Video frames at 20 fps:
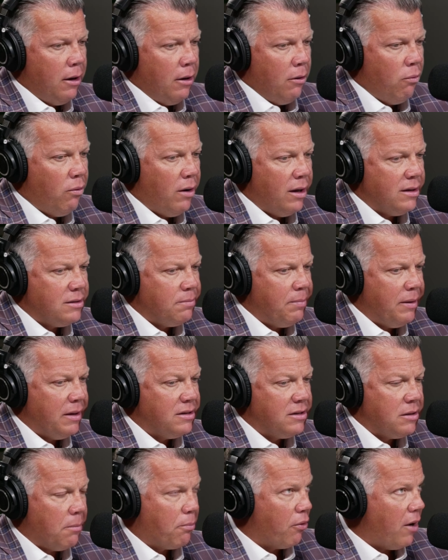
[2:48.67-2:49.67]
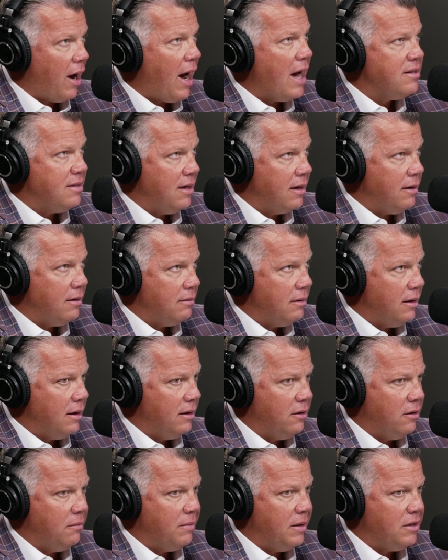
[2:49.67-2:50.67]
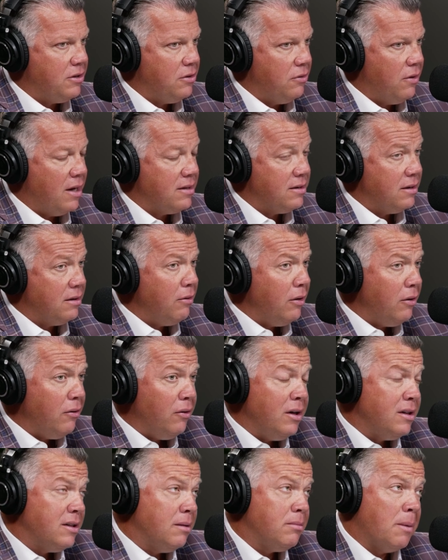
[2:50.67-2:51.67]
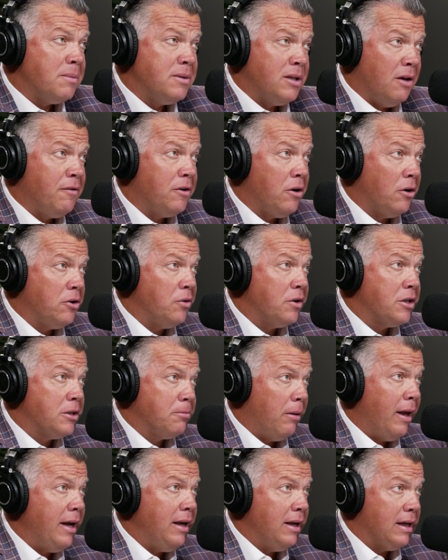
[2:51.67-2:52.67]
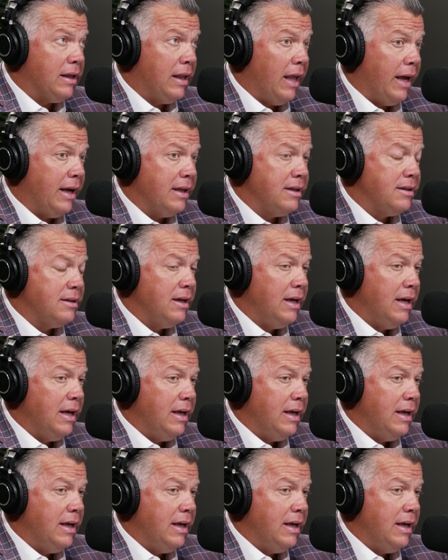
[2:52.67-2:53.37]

What's been surprising a little bit to us, and really sometimes difficult to explain to clients,